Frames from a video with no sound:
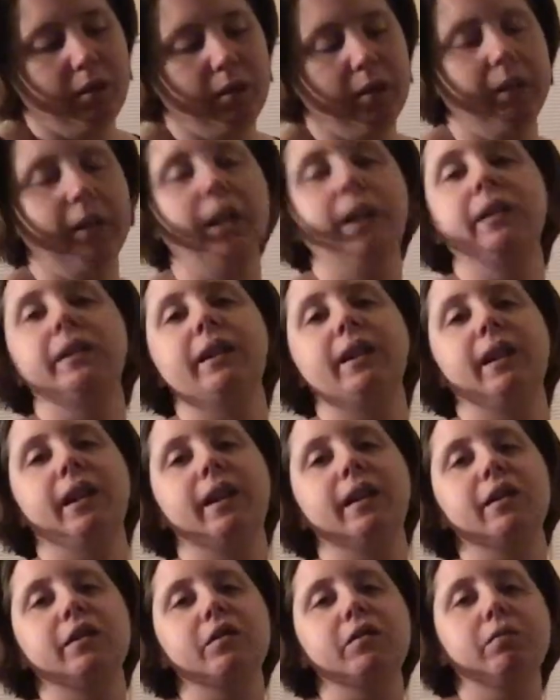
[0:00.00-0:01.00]
And that's in
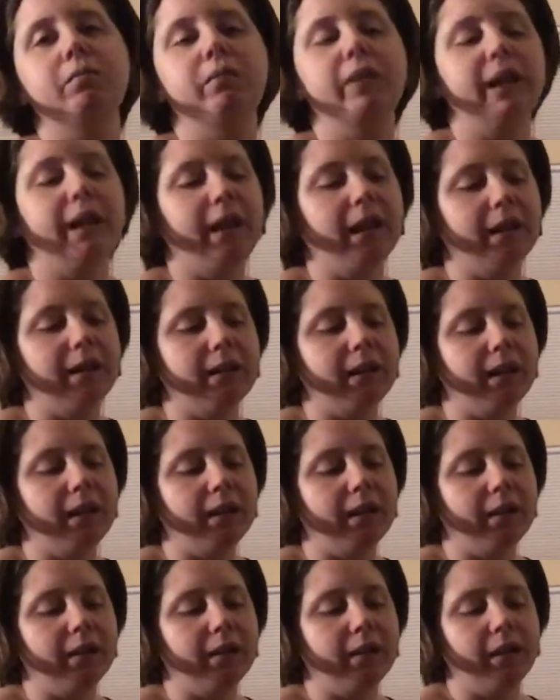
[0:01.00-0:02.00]
case we get
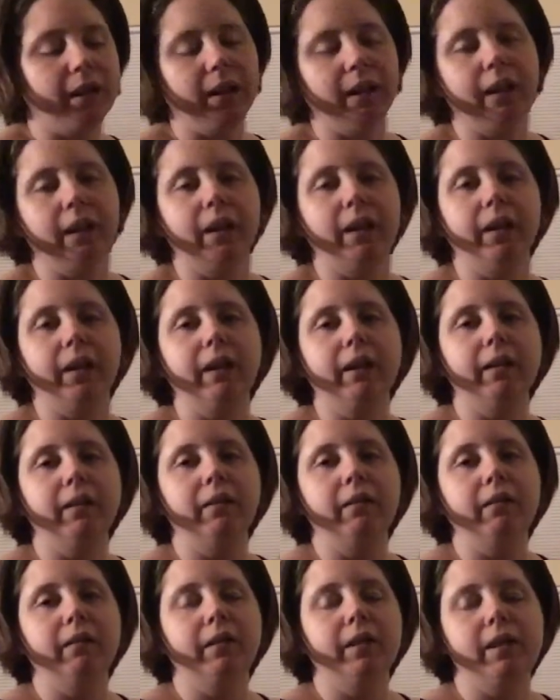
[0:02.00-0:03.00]
there and,
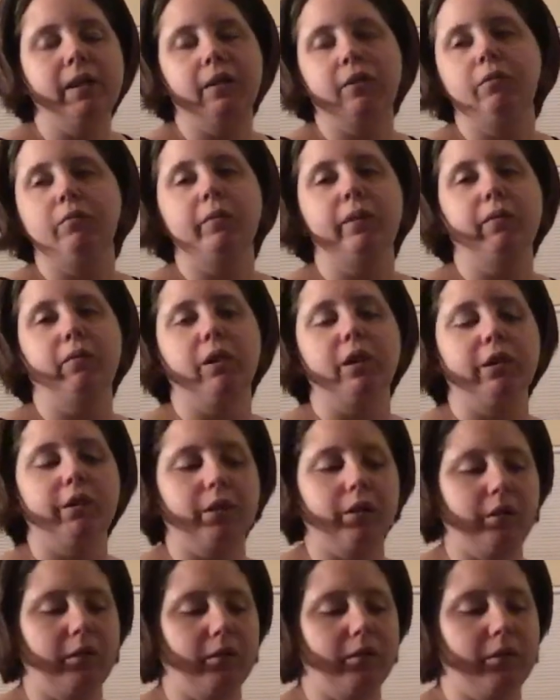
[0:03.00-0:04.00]
you know, we want to
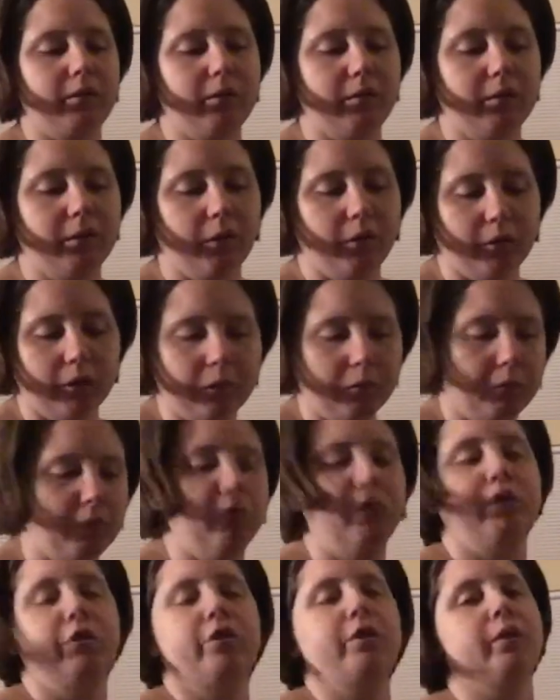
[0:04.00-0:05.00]
go in the
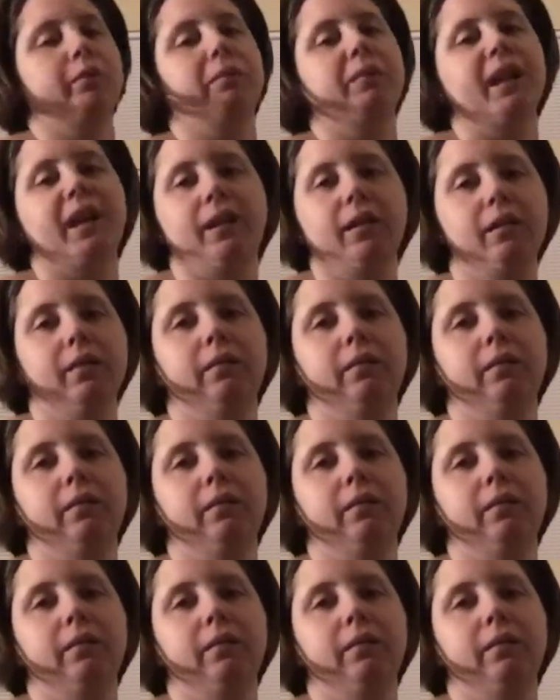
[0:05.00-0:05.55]
pool or something.